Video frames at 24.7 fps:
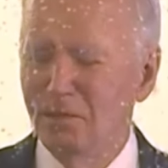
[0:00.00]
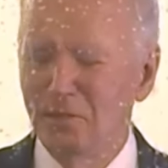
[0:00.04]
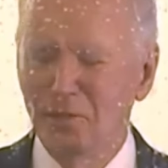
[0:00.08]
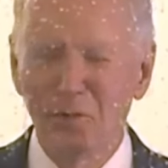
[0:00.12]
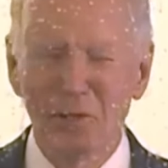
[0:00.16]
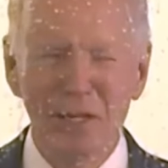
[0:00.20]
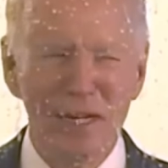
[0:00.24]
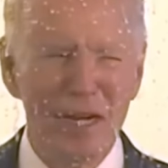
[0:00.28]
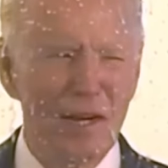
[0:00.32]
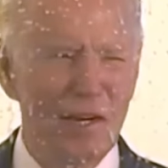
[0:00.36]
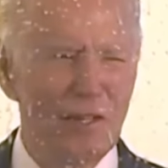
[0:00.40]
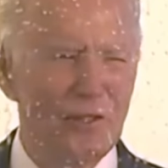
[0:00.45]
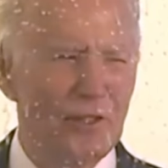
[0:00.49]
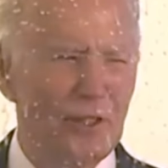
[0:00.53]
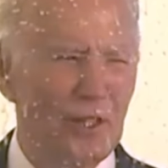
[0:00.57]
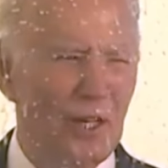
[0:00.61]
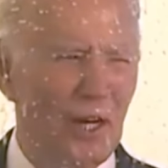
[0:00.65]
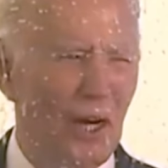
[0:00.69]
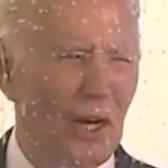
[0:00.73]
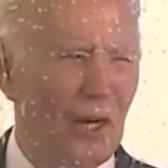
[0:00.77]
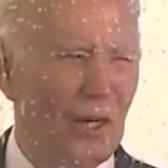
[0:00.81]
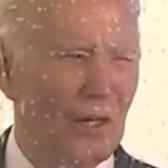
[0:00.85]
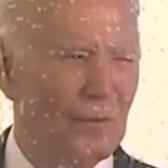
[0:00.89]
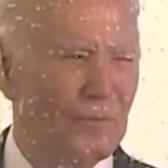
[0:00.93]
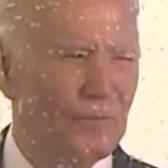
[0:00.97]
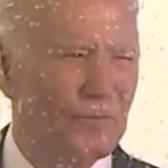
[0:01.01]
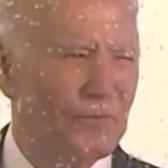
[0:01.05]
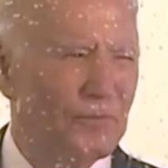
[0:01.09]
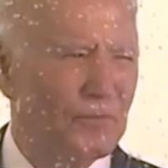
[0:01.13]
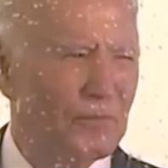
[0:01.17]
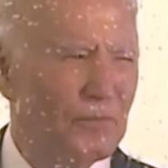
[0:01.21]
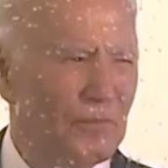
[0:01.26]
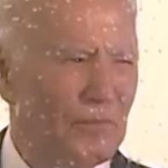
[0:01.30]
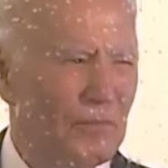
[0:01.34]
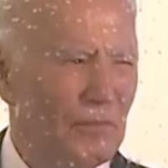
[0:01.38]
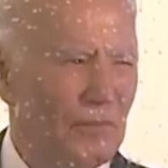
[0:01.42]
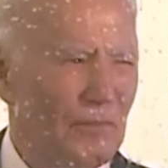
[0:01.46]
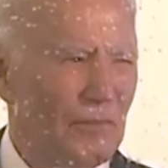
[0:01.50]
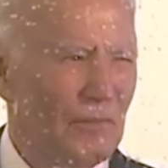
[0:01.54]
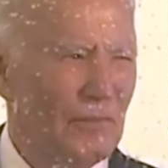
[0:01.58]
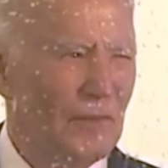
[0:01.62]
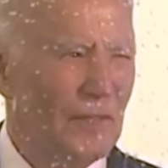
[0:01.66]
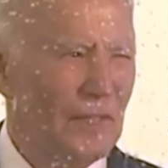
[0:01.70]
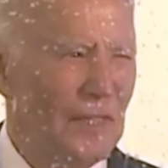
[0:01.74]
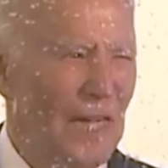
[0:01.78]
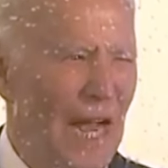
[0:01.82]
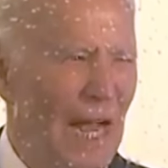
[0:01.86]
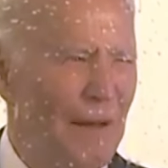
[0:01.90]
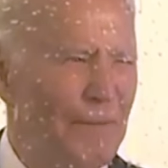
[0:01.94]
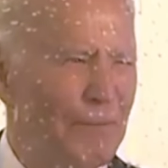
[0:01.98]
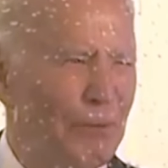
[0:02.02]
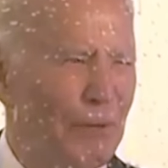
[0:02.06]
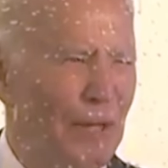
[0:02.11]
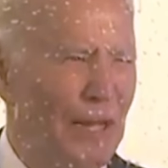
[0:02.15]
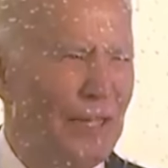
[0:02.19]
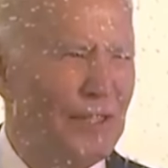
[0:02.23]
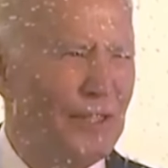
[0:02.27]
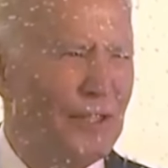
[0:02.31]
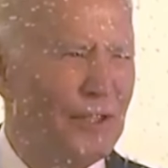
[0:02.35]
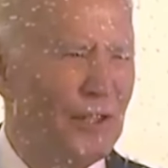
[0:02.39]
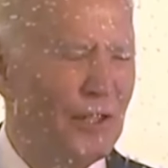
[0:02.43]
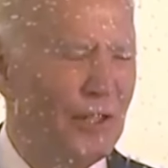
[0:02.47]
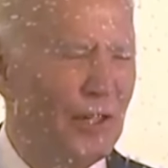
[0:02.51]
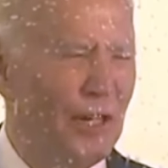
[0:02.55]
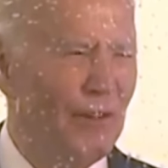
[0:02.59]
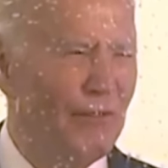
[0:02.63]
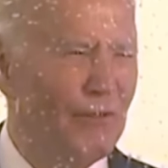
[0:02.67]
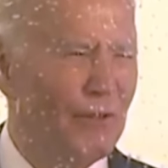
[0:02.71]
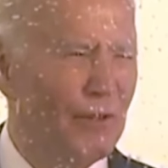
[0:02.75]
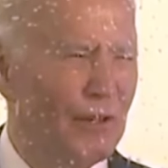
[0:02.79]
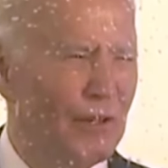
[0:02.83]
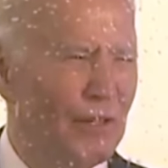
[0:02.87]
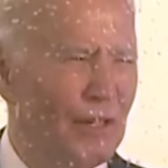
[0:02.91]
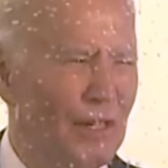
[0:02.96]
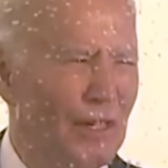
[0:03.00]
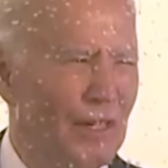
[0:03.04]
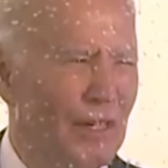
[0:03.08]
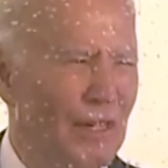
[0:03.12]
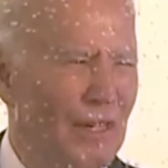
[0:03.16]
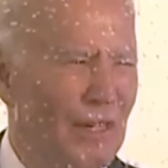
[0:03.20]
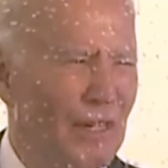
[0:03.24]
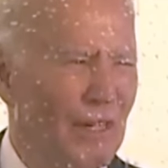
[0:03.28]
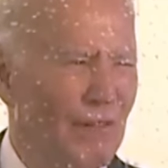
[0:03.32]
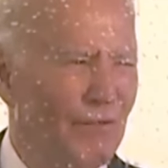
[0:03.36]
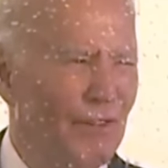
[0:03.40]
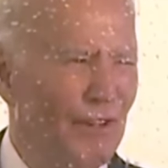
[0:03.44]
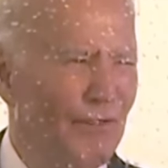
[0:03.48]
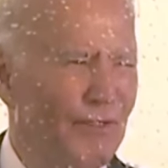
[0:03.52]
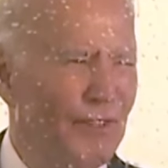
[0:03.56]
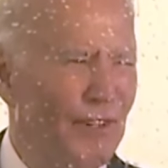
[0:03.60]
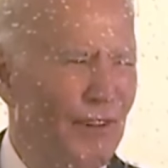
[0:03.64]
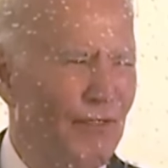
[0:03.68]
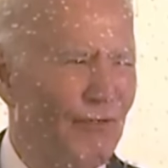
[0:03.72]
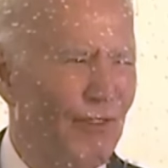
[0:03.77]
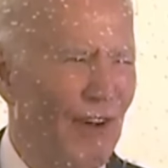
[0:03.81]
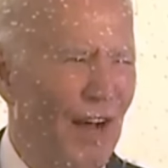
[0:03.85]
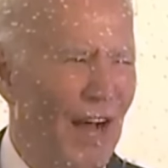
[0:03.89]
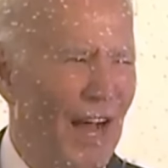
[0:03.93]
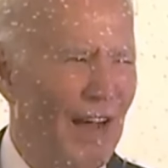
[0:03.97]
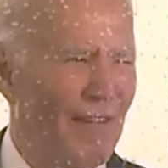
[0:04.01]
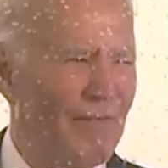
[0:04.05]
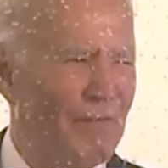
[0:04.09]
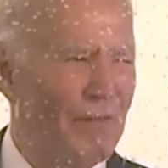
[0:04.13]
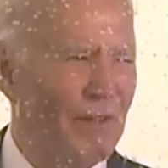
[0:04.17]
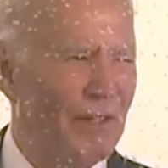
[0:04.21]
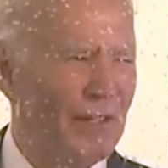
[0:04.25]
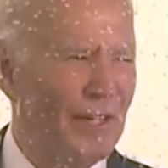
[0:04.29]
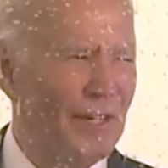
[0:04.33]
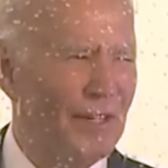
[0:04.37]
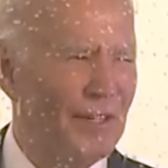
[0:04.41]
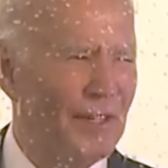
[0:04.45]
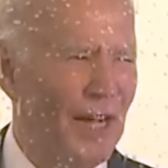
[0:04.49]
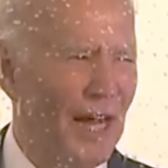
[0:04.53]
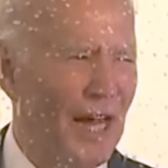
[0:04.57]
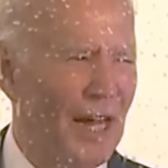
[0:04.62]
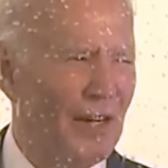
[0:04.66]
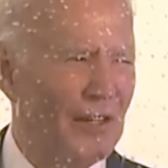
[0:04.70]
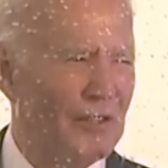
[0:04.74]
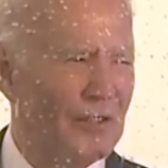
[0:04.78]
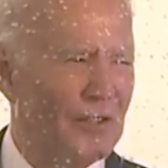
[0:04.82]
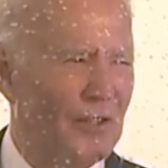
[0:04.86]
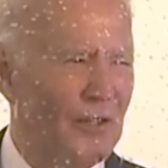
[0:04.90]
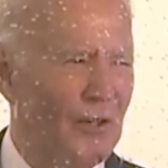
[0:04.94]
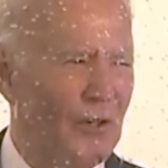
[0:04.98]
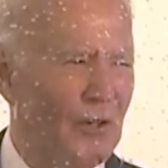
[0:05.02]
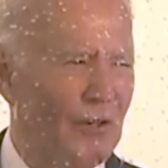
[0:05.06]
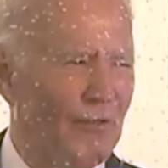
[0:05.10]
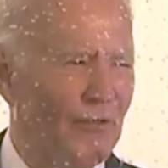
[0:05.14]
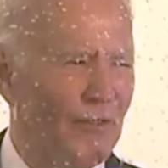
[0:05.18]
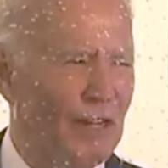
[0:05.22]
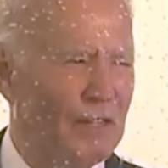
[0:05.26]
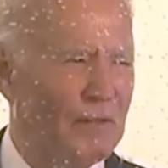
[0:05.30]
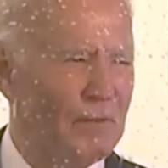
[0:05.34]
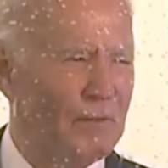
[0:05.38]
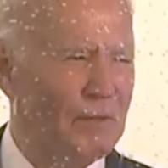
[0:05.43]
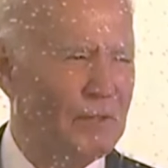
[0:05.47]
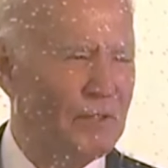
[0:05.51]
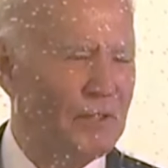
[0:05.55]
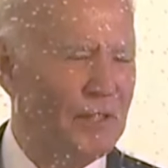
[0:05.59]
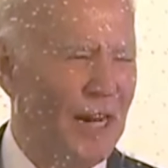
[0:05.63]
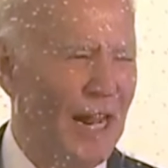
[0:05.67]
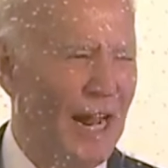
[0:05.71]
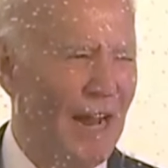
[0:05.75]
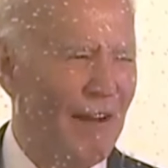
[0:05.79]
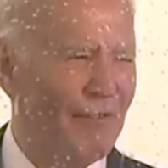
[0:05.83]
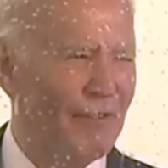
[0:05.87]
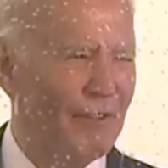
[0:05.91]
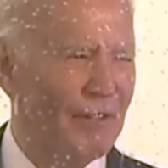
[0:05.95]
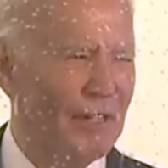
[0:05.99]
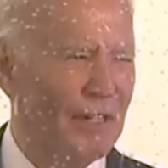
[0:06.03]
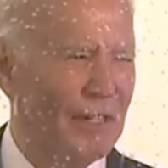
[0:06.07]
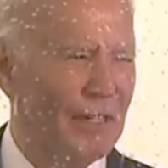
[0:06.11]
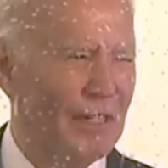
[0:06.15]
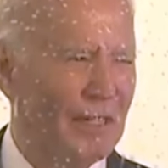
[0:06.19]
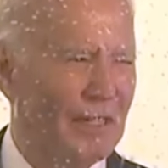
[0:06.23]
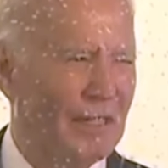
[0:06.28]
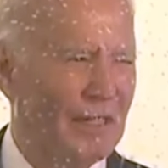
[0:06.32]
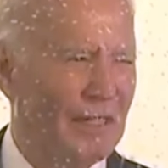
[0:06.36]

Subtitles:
2 years ago, I pledged to deliver $55 million in new investments in Africa